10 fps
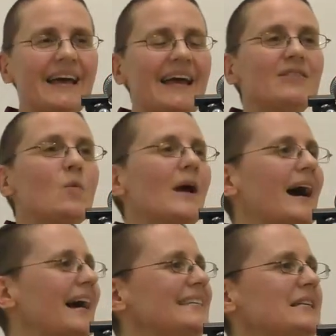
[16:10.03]
And the way
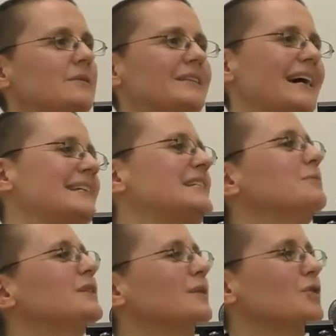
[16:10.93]
I deal with
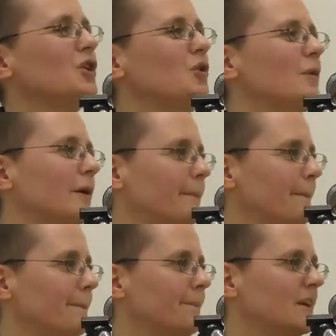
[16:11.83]
it with humor.
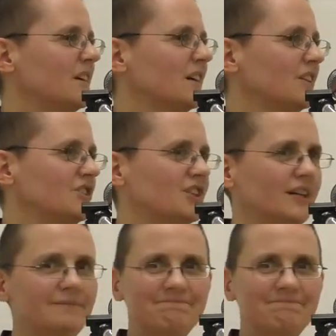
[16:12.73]
Gotcha.